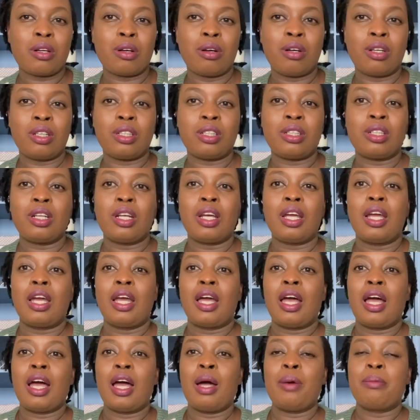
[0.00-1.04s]
on.
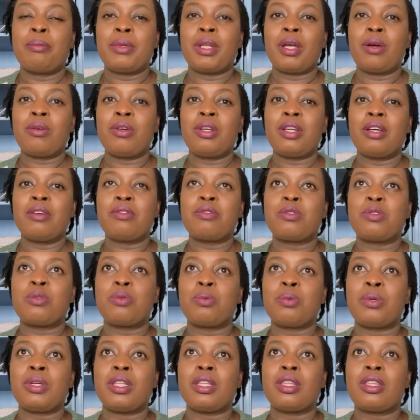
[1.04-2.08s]
I'm now left
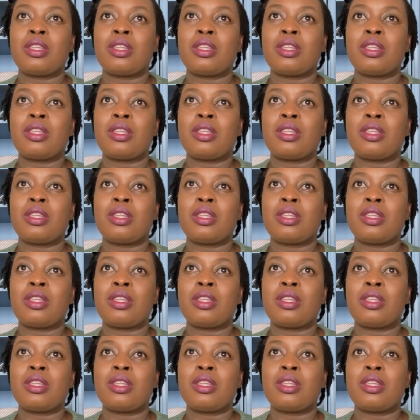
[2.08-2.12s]
with